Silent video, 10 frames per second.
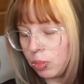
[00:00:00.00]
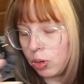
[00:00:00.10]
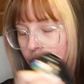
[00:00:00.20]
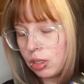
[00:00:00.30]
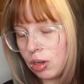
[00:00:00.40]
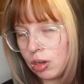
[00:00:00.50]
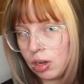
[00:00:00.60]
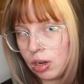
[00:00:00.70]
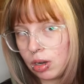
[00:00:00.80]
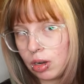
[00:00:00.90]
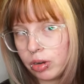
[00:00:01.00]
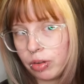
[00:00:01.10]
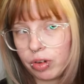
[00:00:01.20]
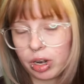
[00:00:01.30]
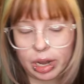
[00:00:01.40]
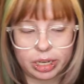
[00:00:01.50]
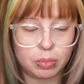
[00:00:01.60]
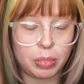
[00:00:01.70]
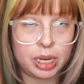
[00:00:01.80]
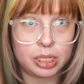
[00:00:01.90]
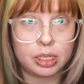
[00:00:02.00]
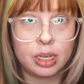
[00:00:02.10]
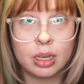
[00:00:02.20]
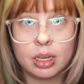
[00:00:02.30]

put it on a very light base,